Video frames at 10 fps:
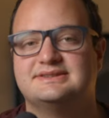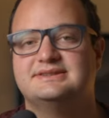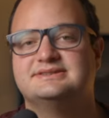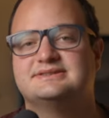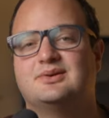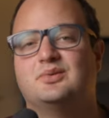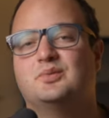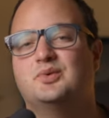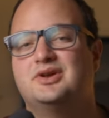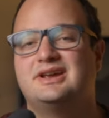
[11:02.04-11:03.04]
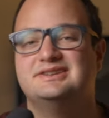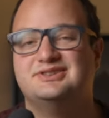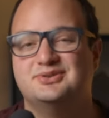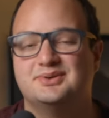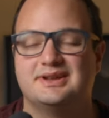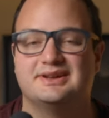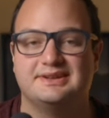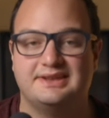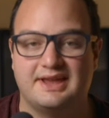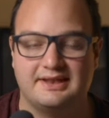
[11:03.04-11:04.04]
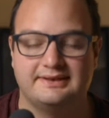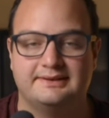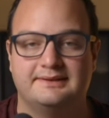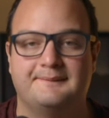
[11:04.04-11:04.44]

is would I do it again?